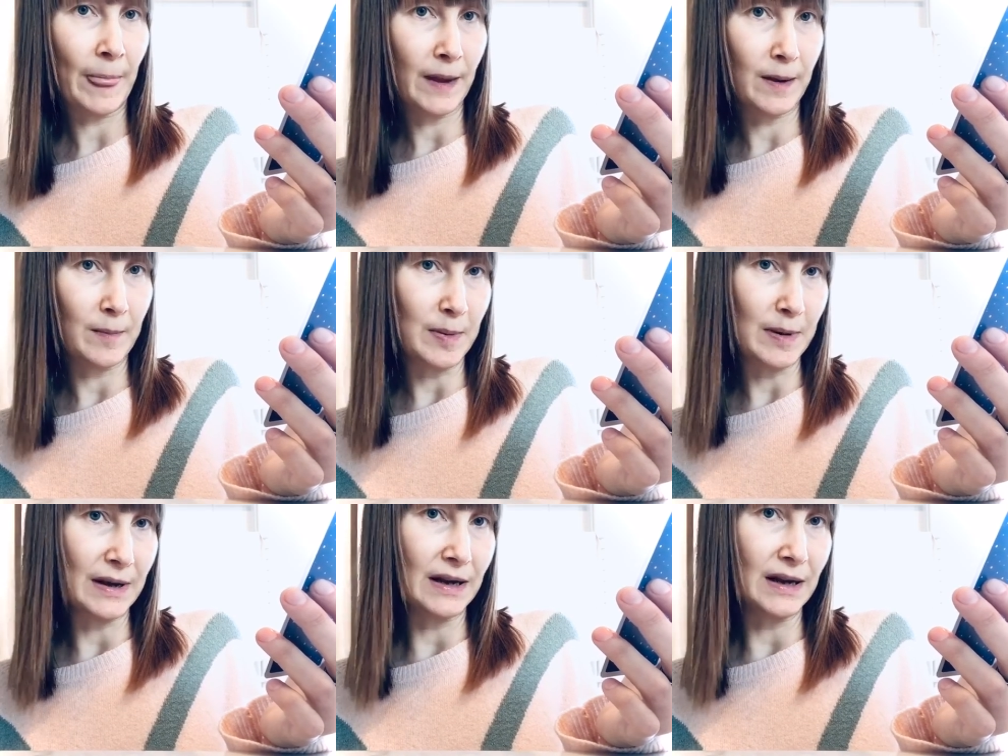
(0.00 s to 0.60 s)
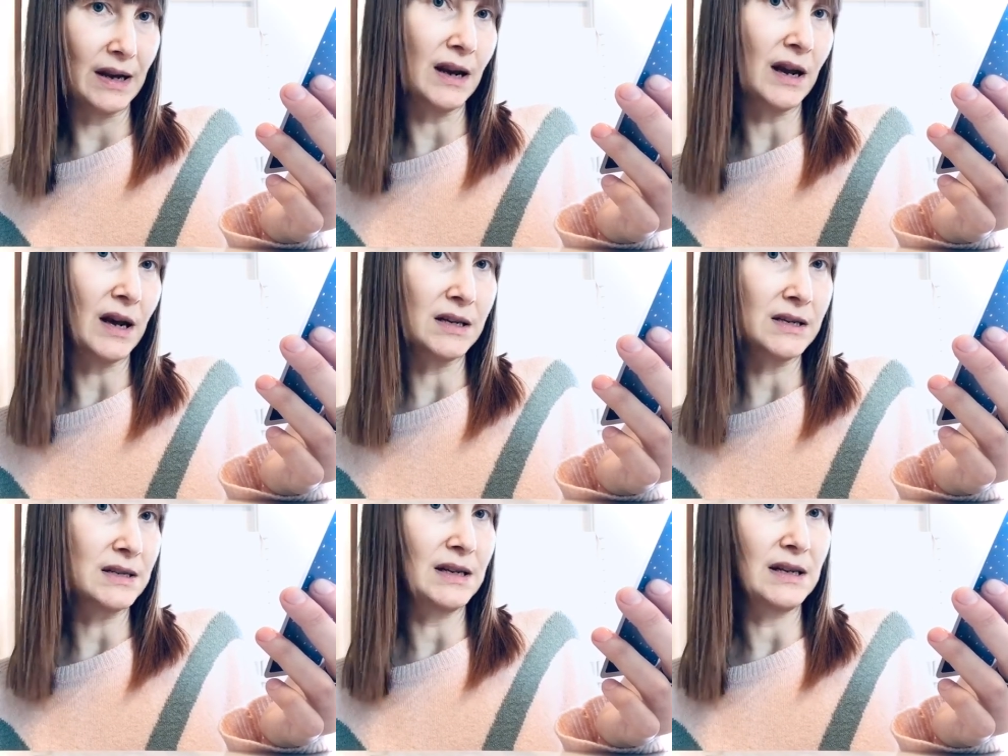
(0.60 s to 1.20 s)
completely and
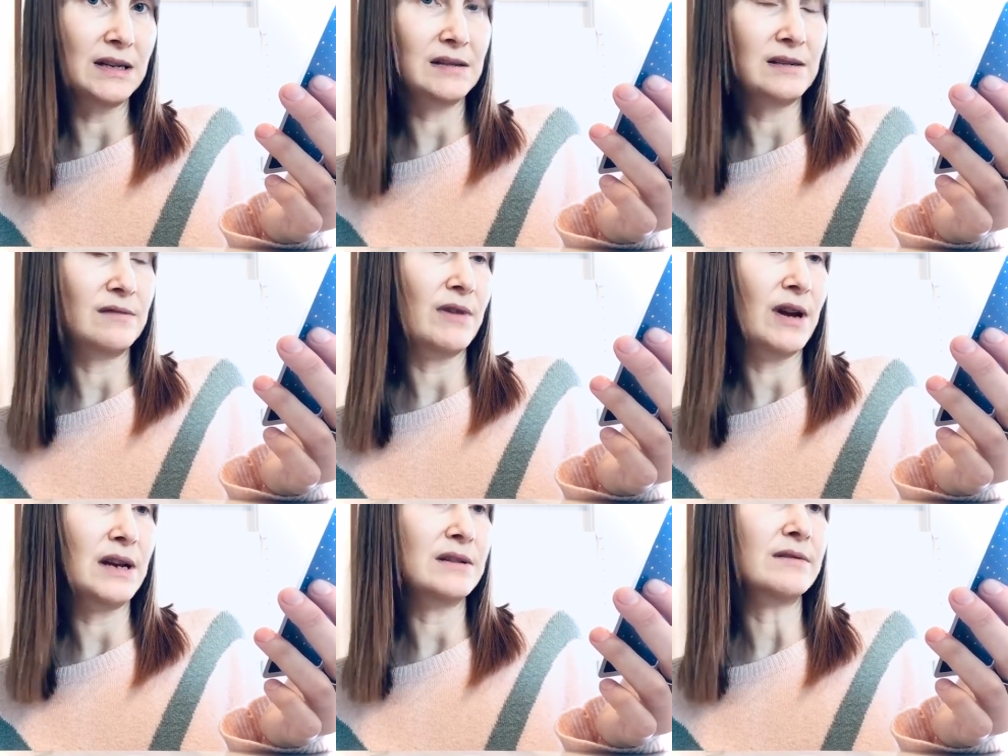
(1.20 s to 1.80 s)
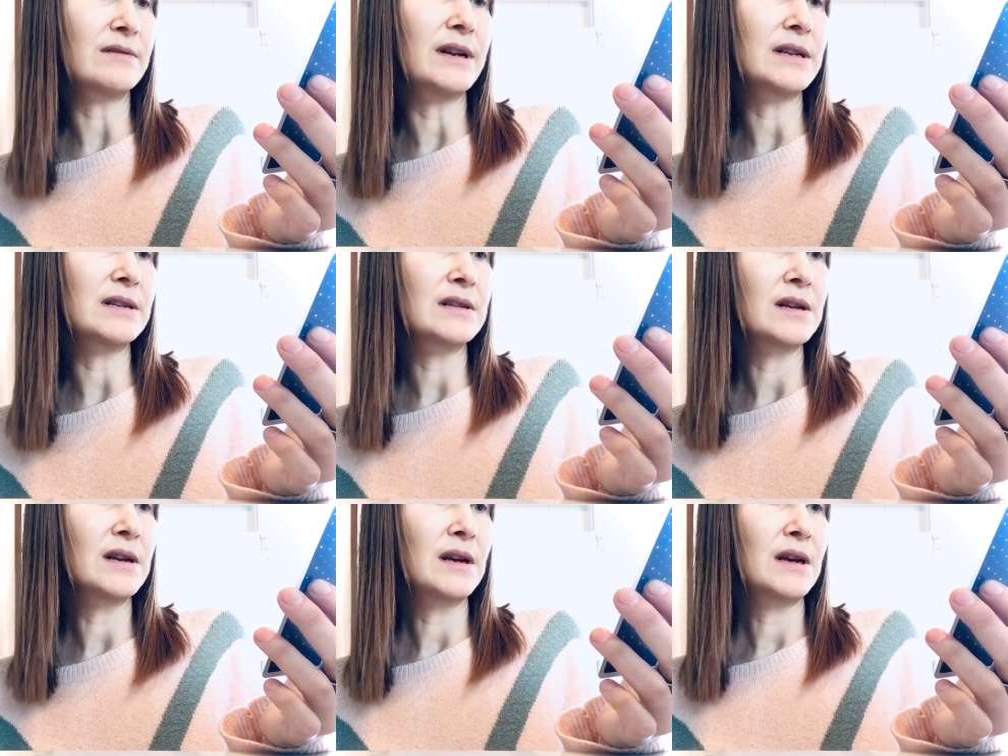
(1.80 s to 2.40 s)
utterly surrender
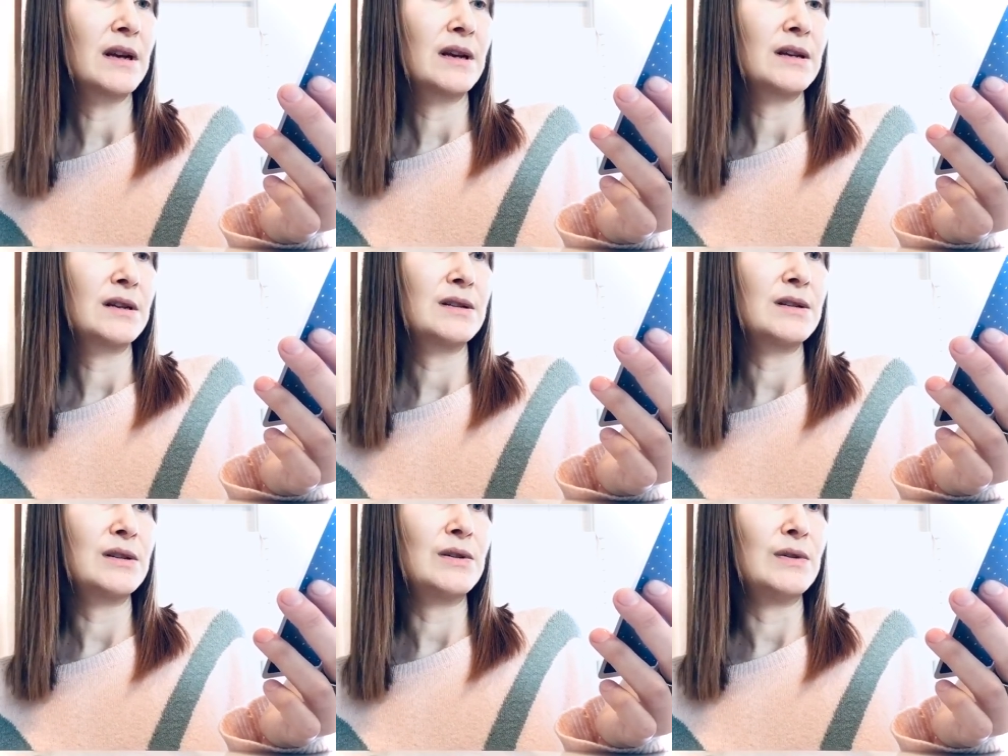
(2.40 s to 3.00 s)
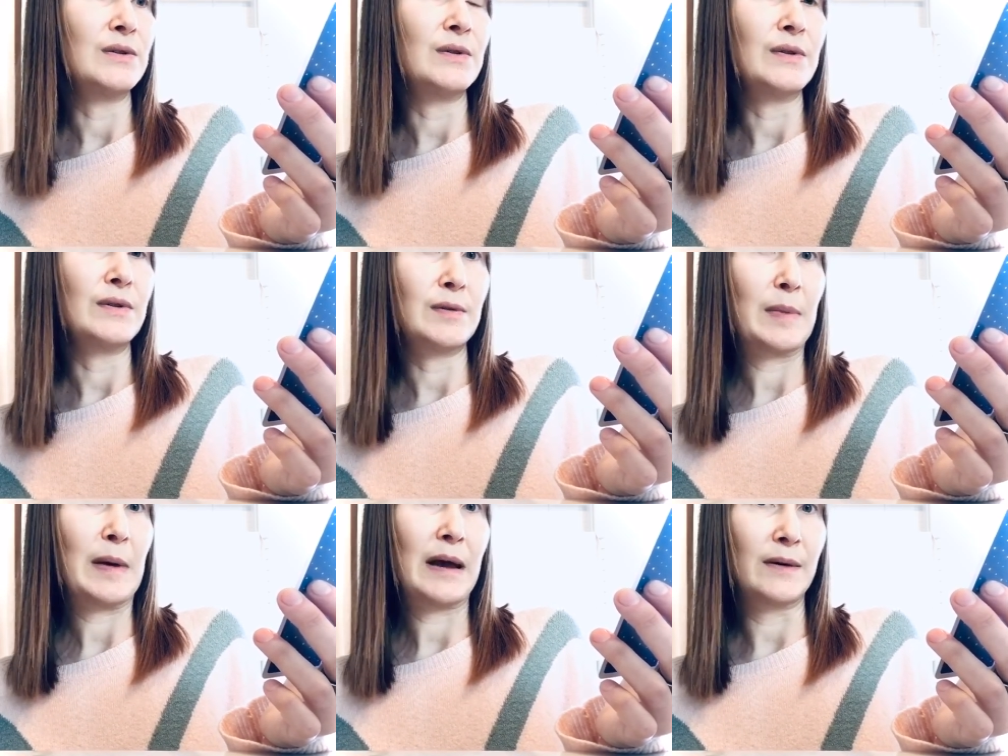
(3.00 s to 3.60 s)
it to
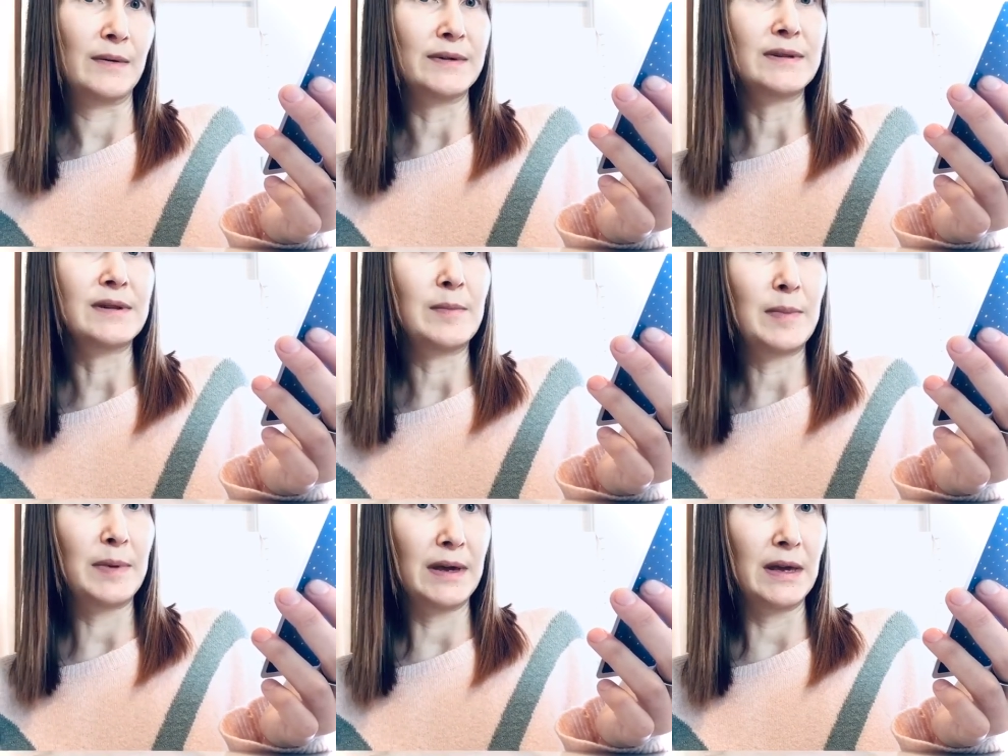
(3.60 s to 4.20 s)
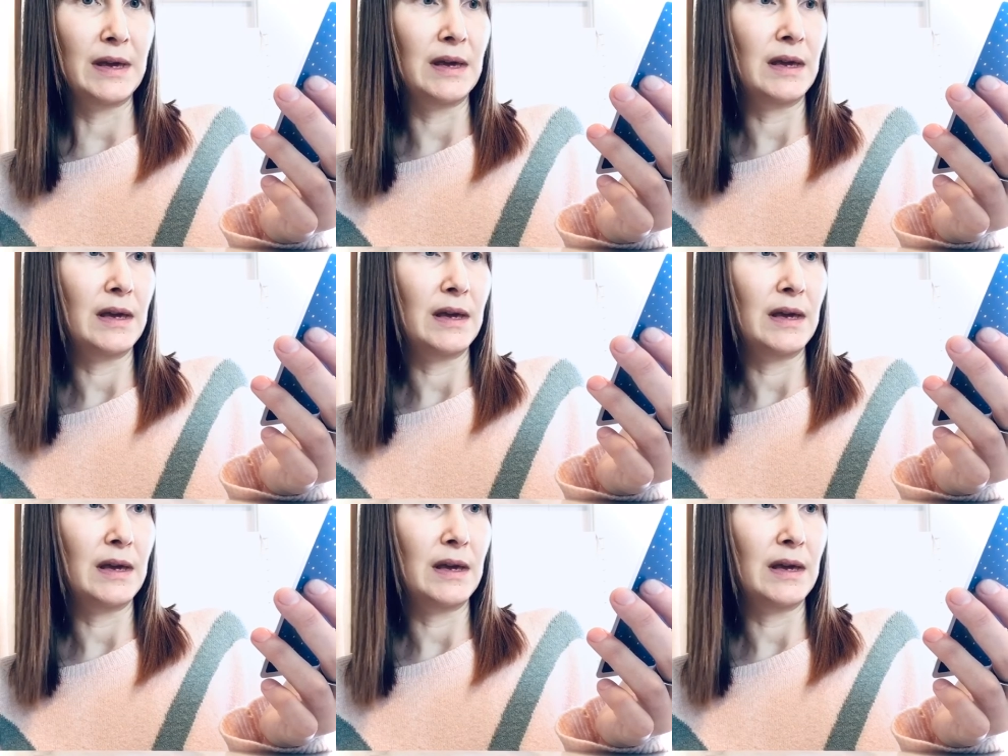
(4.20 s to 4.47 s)
the powers that be.